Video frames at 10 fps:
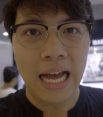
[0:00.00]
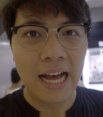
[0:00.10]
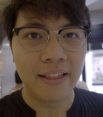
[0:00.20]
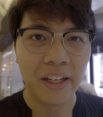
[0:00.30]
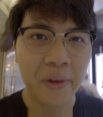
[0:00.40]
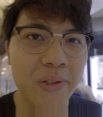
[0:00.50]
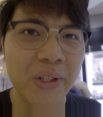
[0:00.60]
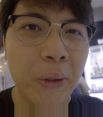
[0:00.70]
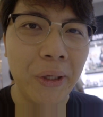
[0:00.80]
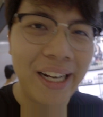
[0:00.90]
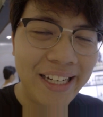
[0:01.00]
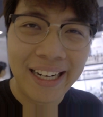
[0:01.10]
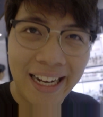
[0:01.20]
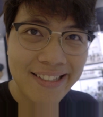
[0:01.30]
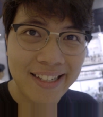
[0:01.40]
I think it was a good
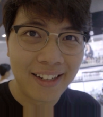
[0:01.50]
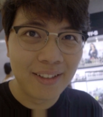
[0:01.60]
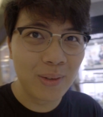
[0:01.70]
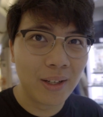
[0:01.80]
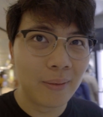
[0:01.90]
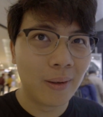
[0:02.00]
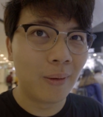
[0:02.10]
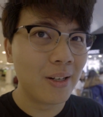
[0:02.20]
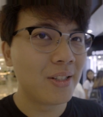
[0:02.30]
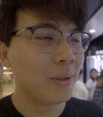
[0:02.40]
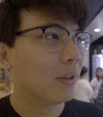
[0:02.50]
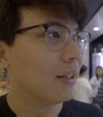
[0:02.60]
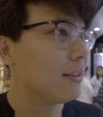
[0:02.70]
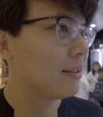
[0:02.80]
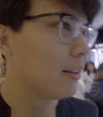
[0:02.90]
idea asking Suyen what watch she
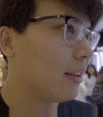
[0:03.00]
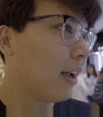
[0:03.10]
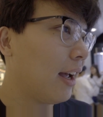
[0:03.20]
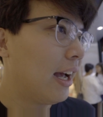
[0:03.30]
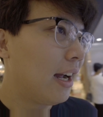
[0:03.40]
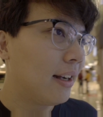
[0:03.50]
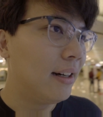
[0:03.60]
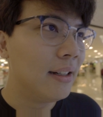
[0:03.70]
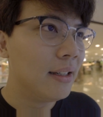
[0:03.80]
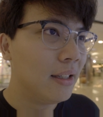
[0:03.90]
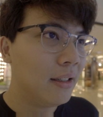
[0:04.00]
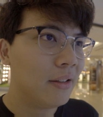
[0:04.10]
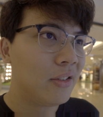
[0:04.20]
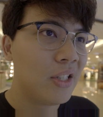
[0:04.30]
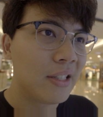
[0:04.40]
wants,
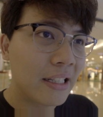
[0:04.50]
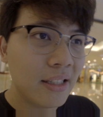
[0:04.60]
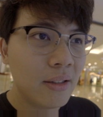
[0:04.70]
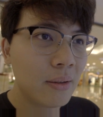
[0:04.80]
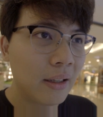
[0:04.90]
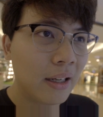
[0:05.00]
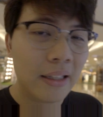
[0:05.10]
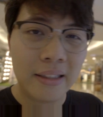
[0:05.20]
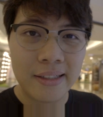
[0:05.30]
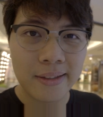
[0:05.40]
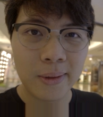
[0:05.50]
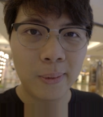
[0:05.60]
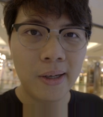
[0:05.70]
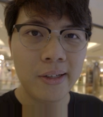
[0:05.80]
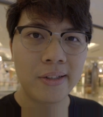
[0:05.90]
because she's actually using a
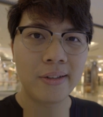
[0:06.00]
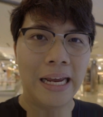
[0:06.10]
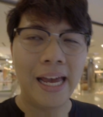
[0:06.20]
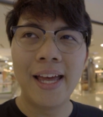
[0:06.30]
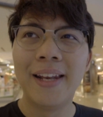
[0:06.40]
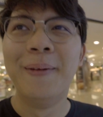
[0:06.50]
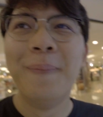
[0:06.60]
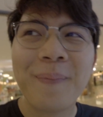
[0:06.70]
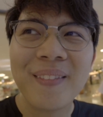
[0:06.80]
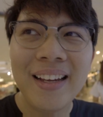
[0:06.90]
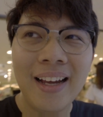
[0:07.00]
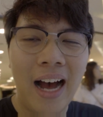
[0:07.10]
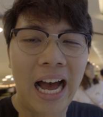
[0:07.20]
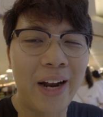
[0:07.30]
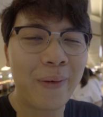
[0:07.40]
digital watch and
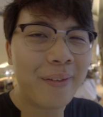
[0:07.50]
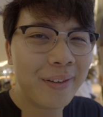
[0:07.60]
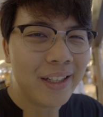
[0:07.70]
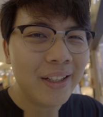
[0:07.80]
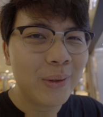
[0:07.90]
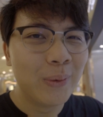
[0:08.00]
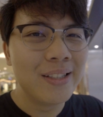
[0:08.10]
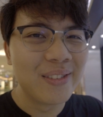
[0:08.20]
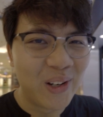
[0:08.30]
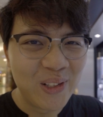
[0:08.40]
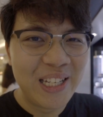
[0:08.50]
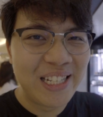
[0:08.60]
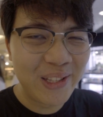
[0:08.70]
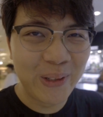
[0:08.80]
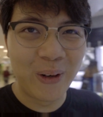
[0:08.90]
I gravitate towards
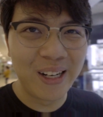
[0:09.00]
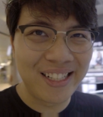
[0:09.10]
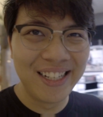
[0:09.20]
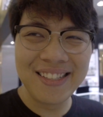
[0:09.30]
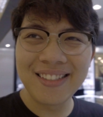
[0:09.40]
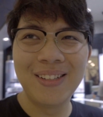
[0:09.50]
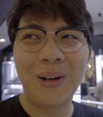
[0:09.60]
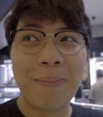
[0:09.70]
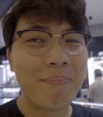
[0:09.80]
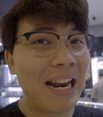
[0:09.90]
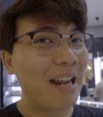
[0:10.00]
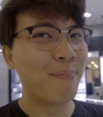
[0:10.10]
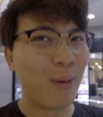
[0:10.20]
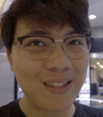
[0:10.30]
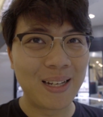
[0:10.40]
non-digital watches, so I might
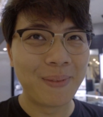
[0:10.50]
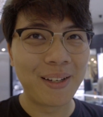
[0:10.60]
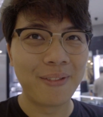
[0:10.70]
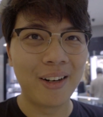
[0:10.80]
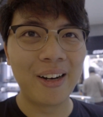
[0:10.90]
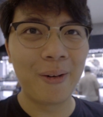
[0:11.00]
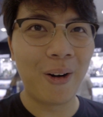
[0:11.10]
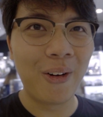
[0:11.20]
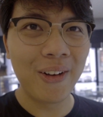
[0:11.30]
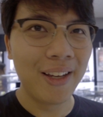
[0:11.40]
have bought something very wrong.